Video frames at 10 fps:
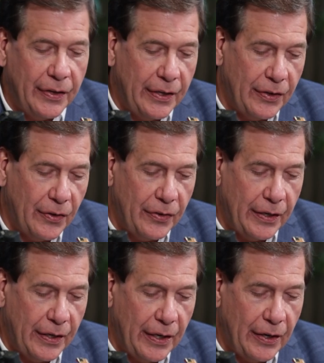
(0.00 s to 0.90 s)
and
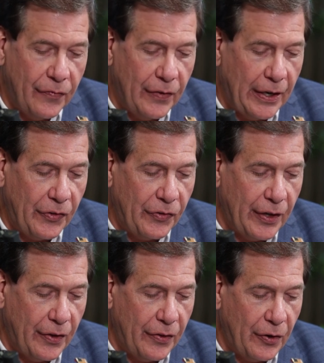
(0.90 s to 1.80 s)
the Advanced
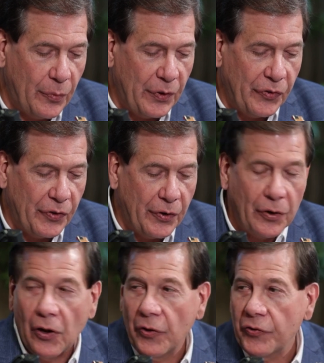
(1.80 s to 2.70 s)
Therapy
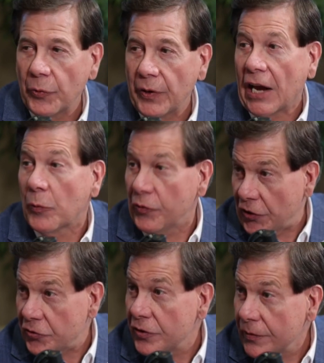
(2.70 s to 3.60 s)
Center, also an
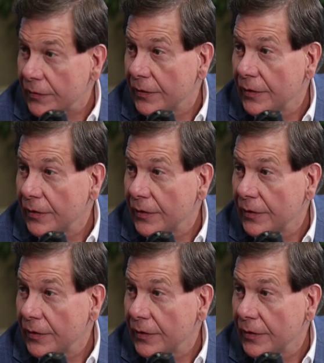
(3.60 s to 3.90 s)
acquisition,